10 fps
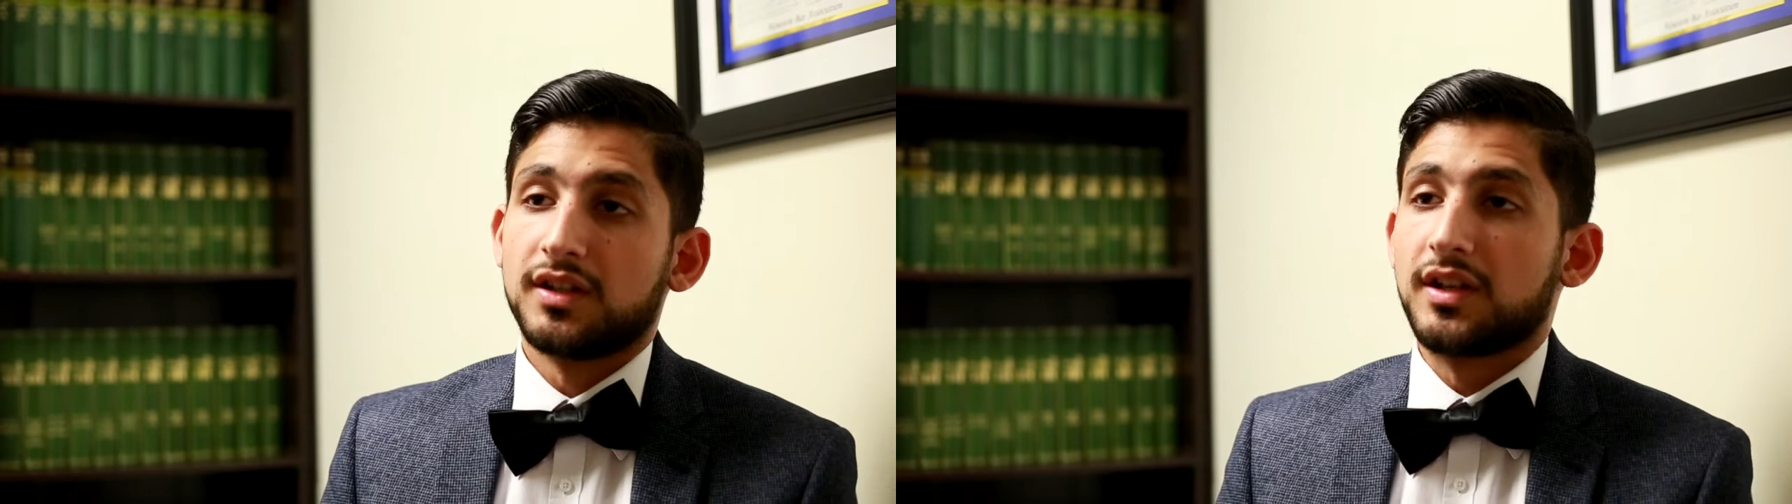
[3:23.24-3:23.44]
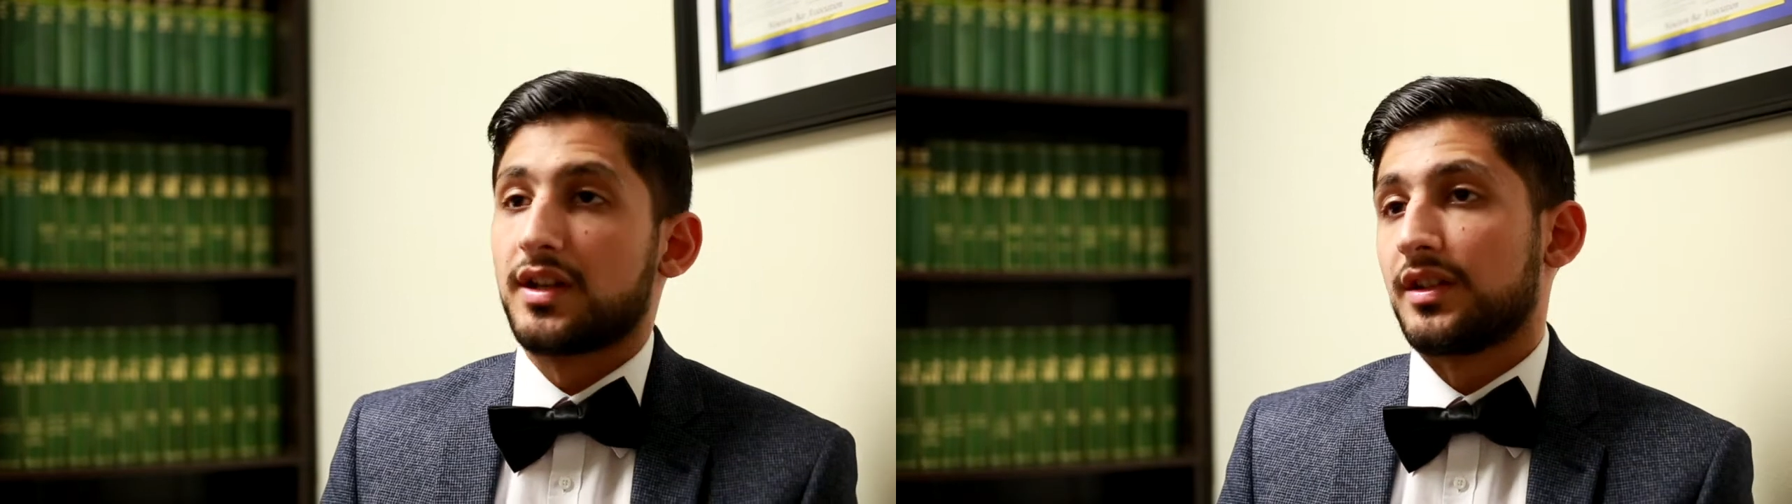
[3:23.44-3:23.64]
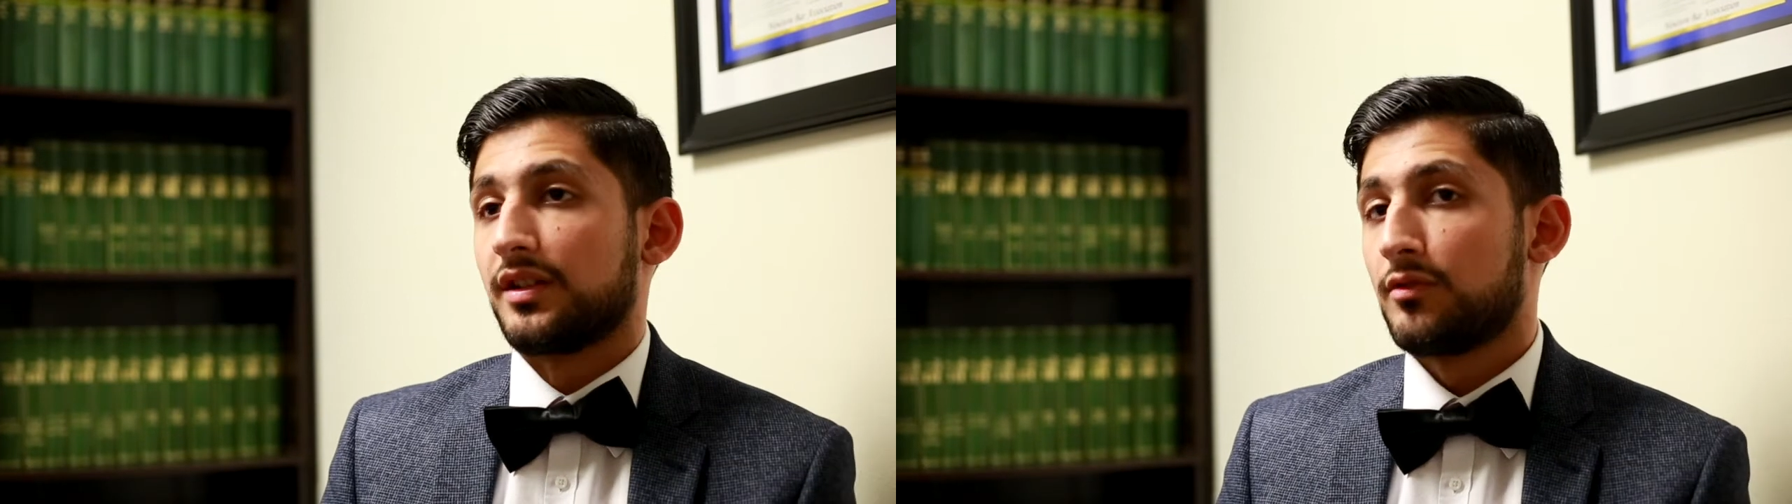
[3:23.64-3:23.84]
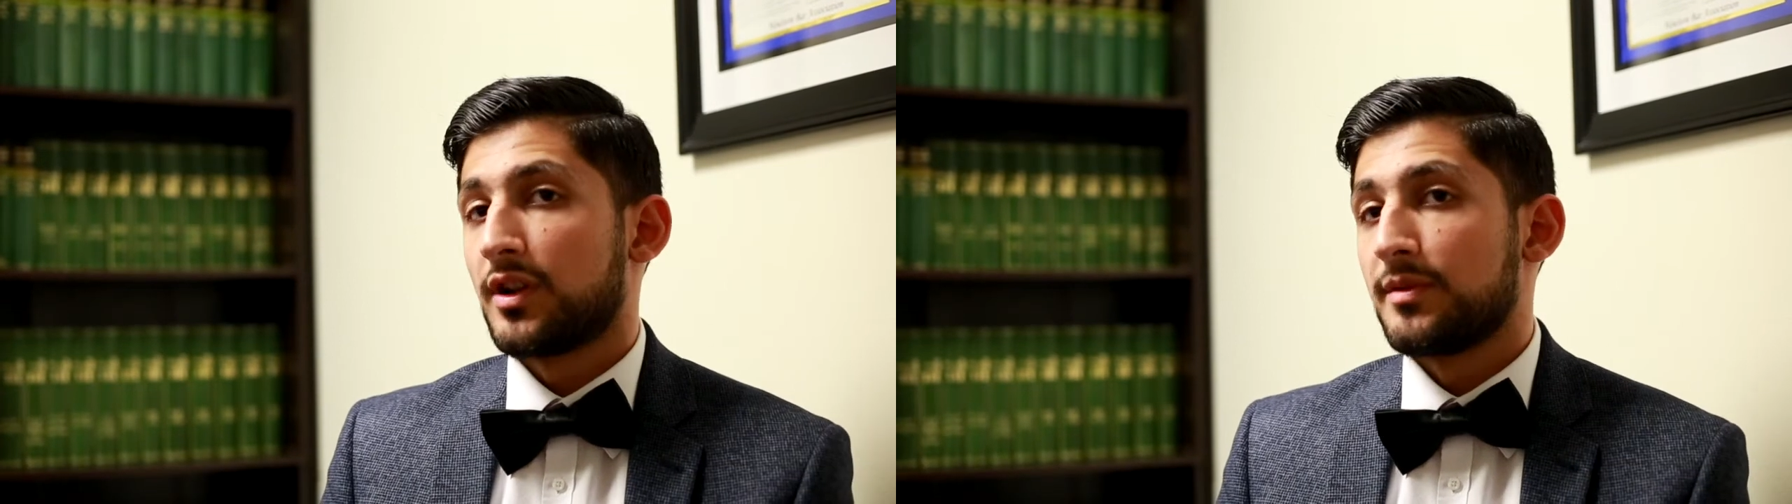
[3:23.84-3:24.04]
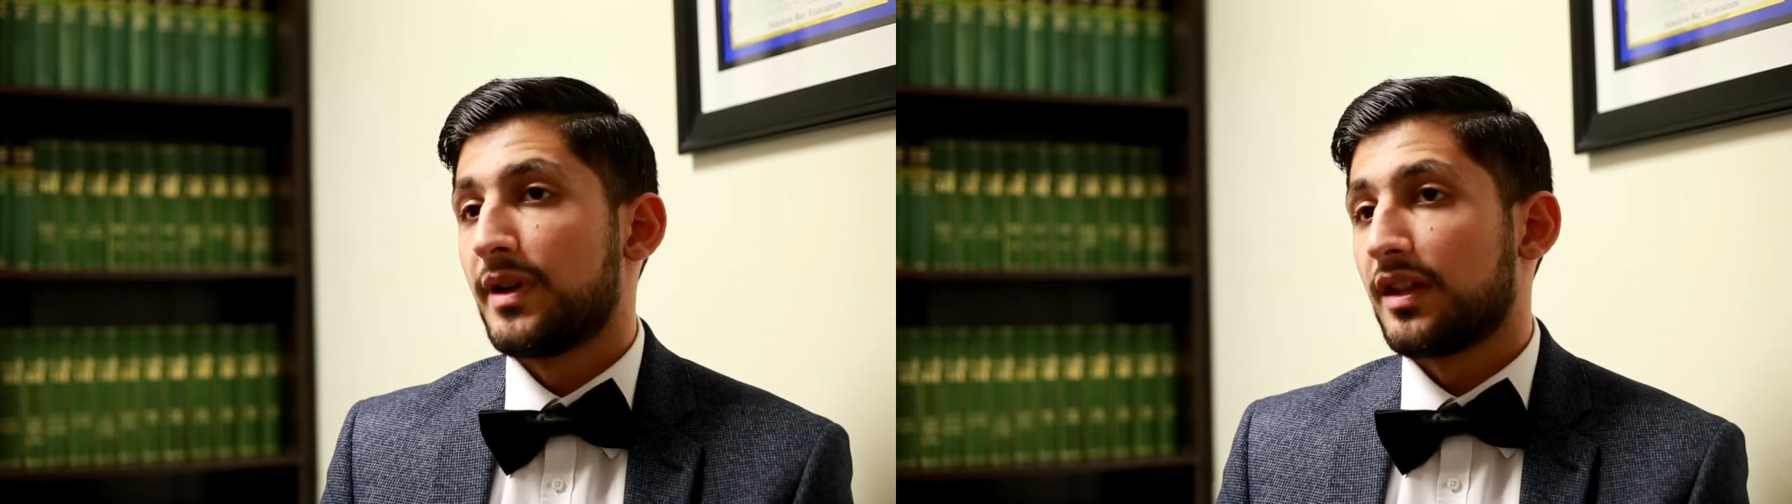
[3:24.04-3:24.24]
and a
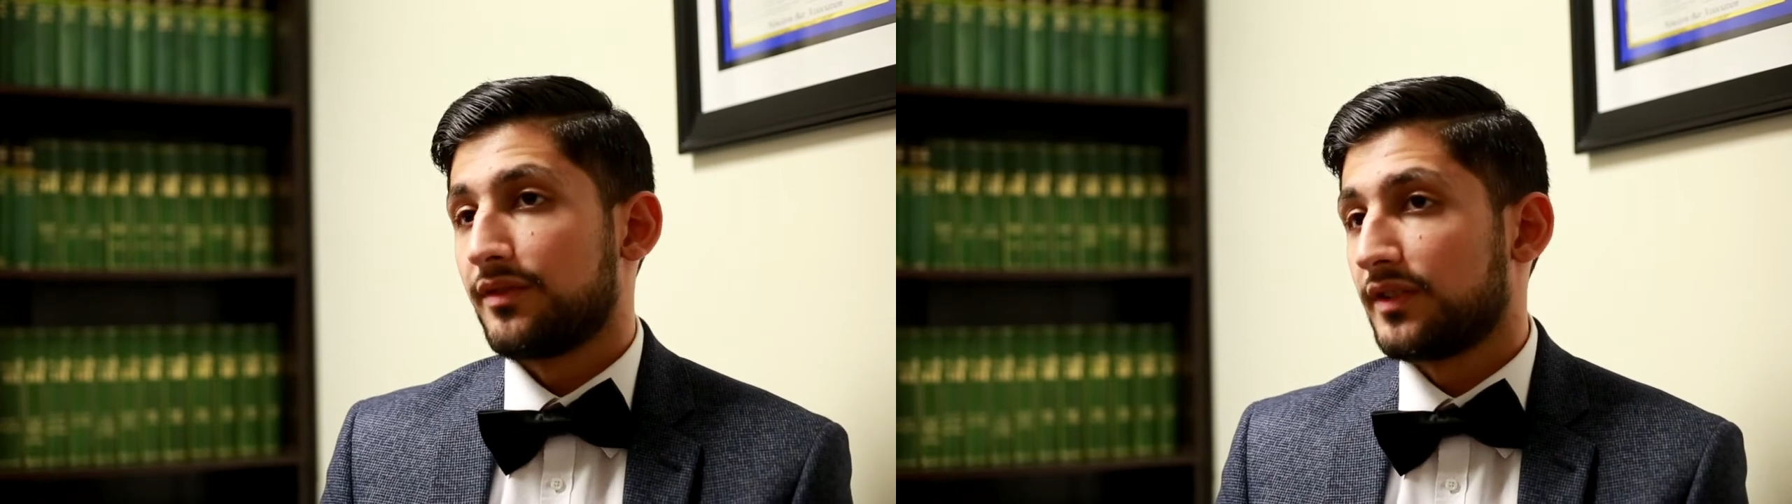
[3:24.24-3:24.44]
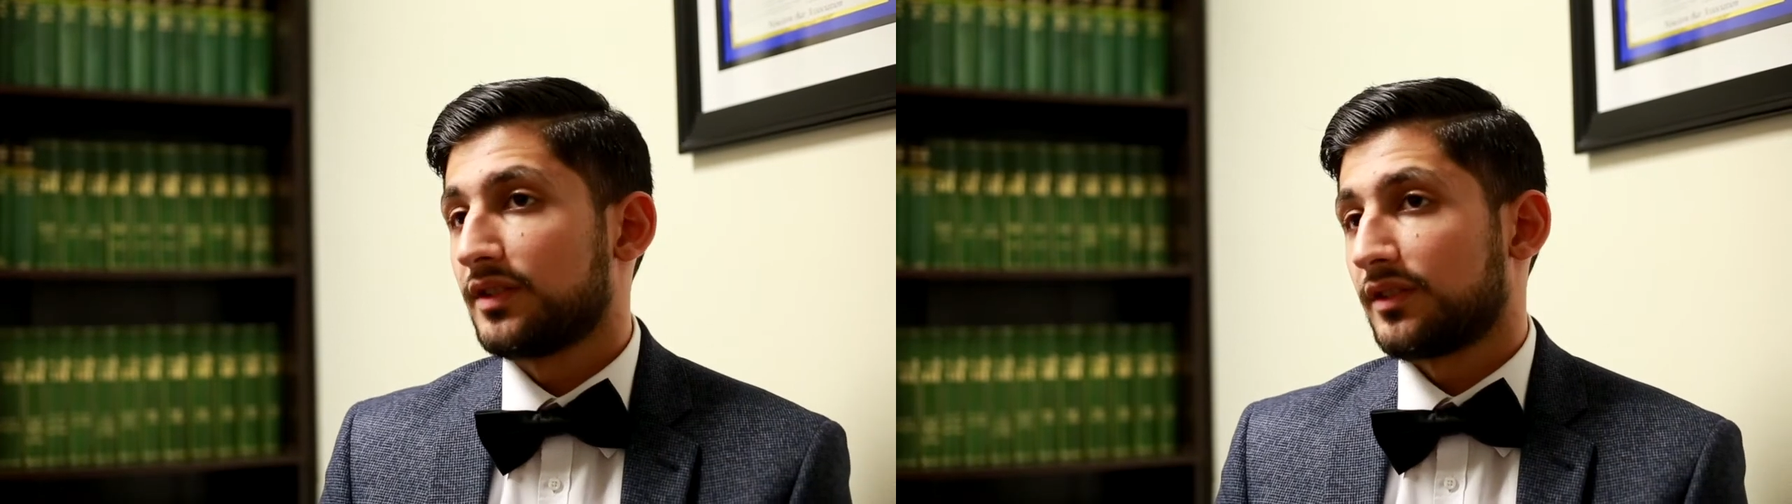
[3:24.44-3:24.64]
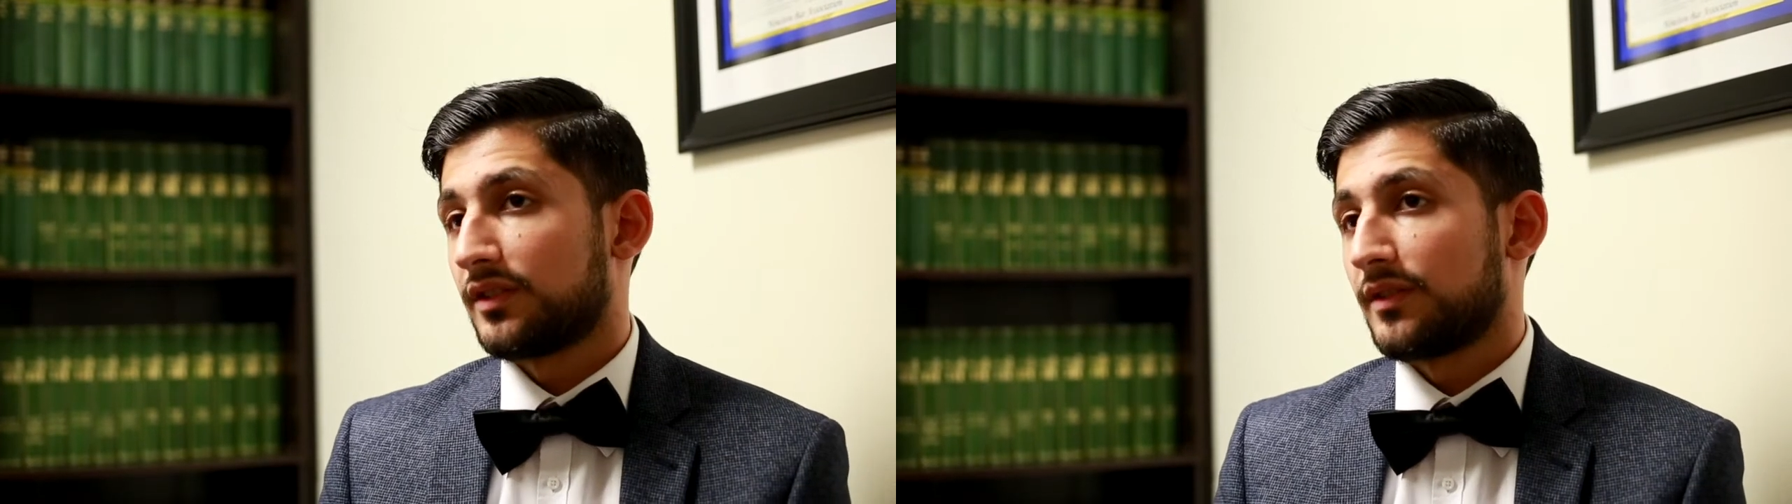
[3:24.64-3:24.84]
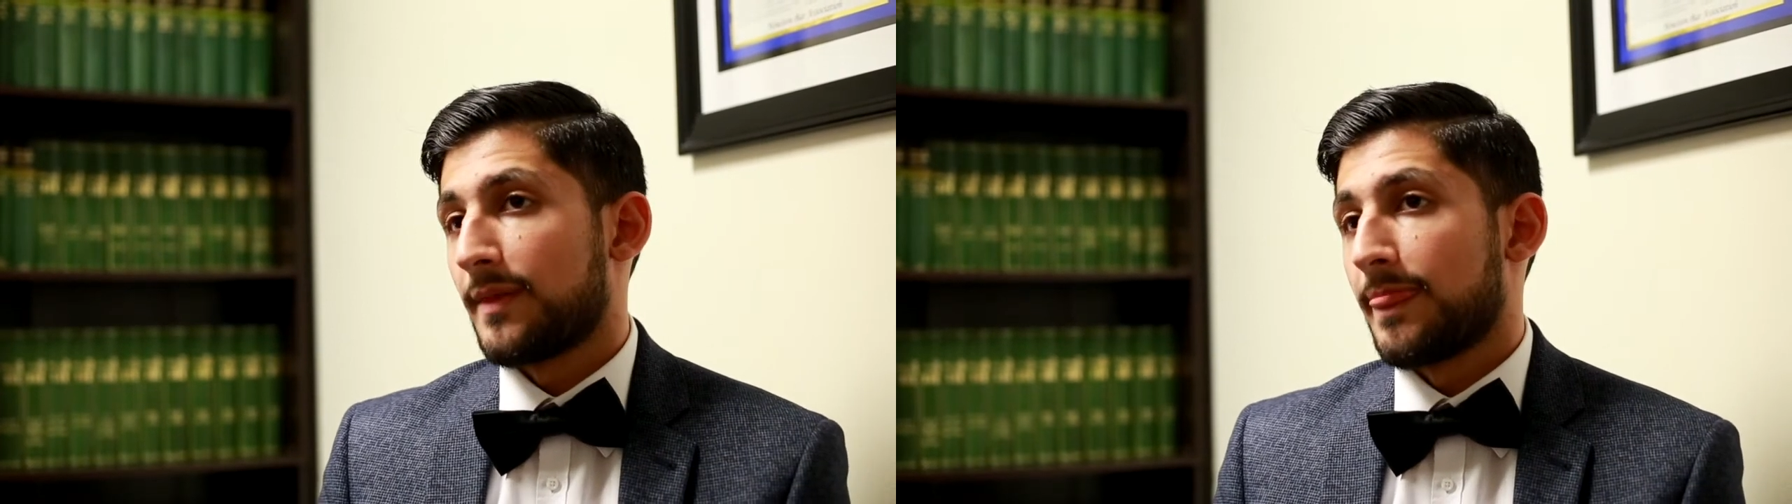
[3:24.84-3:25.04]
great benefit